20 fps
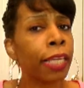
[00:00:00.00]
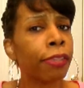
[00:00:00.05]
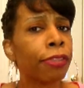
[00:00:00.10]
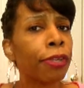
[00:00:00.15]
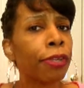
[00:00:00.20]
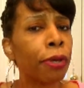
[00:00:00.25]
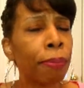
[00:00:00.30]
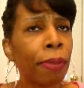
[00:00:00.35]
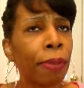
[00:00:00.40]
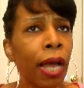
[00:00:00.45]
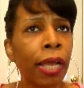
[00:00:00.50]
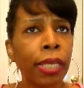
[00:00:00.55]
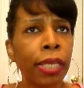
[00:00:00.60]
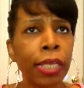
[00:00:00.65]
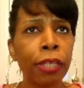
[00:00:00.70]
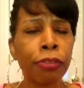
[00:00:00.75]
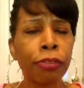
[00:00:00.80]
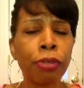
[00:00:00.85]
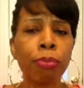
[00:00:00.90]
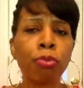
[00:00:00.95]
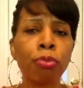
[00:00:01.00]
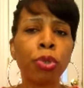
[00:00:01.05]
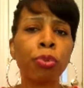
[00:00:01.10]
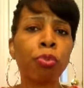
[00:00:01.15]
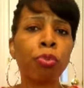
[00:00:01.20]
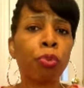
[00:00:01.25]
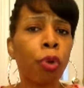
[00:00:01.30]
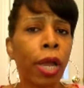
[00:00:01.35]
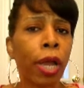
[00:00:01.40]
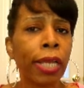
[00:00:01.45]
eat them, I eat them
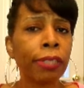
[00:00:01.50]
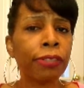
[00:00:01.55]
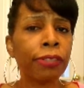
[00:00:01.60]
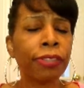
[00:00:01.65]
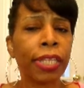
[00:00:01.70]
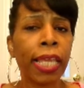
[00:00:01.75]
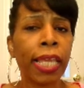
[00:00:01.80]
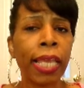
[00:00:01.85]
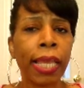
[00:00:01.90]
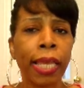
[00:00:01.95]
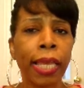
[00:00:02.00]
with rice